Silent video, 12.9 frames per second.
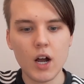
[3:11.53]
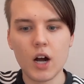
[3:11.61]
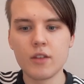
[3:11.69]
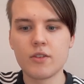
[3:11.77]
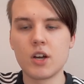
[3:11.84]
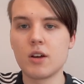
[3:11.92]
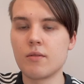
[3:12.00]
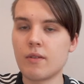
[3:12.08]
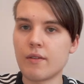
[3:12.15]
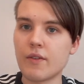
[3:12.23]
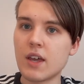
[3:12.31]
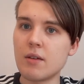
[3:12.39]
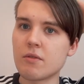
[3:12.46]
I don't know. I
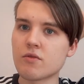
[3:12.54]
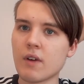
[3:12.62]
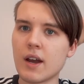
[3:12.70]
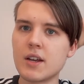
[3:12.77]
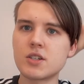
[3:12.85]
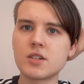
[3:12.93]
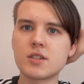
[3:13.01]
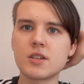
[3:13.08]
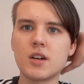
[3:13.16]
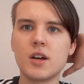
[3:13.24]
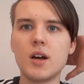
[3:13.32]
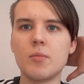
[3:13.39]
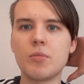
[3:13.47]
think it was Rangers.
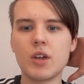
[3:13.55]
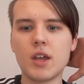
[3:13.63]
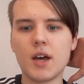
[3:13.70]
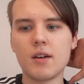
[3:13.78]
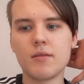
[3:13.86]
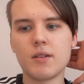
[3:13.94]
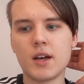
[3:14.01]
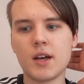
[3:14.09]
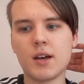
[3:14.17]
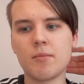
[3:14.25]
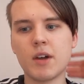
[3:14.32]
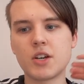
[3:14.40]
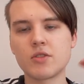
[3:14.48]
But yeah, uh,
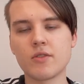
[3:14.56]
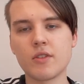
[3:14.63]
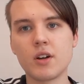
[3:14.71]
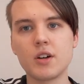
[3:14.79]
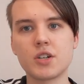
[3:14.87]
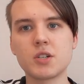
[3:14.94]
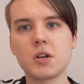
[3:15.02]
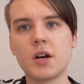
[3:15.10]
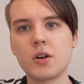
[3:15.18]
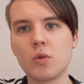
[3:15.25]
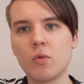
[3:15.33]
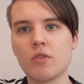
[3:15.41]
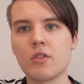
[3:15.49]
make sure to like, share,
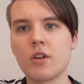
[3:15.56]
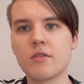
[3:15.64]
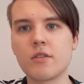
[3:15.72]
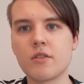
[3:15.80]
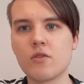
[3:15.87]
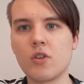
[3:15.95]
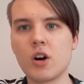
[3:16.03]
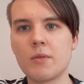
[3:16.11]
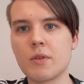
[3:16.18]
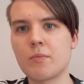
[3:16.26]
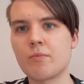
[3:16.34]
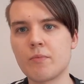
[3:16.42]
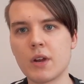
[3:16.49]
and also subscribe. It's
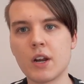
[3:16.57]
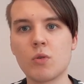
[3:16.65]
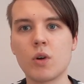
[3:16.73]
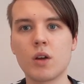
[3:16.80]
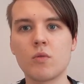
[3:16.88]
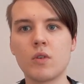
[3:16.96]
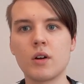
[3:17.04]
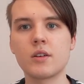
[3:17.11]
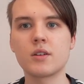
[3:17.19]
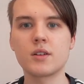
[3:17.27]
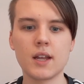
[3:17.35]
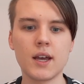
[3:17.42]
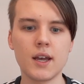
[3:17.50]
been a quick one
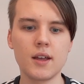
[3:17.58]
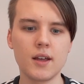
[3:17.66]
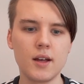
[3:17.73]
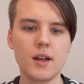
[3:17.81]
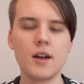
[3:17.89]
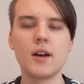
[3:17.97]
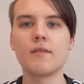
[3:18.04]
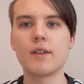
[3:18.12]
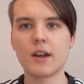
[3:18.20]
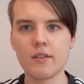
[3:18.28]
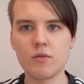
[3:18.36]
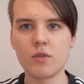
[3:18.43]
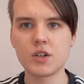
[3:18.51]
today.
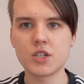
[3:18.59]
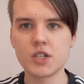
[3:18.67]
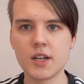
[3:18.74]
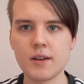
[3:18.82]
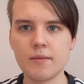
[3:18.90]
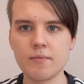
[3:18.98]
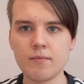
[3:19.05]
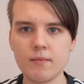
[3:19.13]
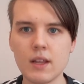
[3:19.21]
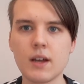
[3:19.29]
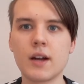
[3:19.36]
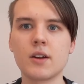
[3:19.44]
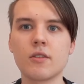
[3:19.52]
Thanks for watching,
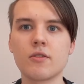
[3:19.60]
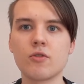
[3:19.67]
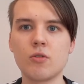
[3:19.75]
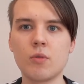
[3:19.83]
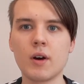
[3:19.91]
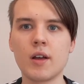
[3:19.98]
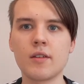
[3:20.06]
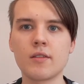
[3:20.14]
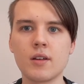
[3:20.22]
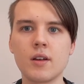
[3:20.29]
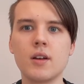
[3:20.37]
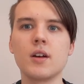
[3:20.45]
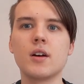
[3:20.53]
and as always,
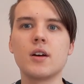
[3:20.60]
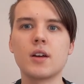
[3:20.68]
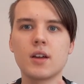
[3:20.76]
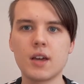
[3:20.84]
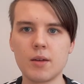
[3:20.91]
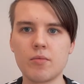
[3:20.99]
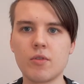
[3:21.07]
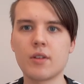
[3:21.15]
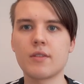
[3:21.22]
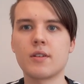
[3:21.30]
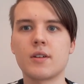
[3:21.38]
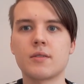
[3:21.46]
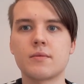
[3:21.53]
keep
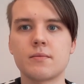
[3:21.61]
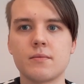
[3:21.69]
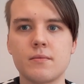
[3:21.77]
right on.